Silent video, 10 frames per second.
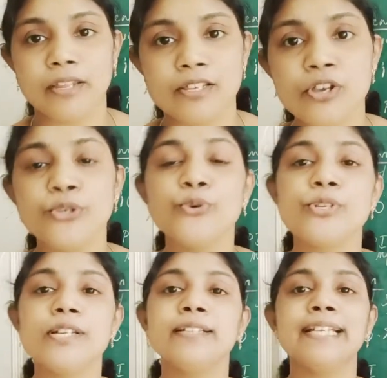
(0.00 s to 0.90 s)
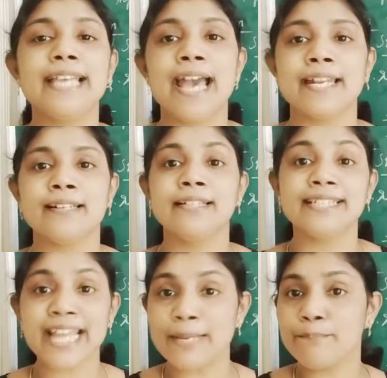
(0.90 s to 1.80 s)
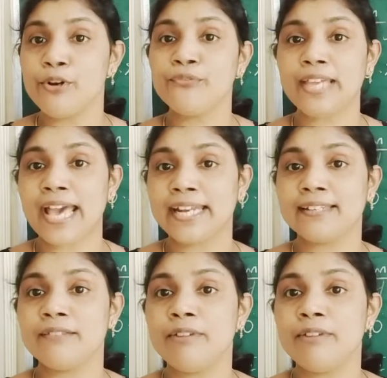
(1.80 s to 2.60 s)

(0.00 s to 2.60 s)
So usually the type of character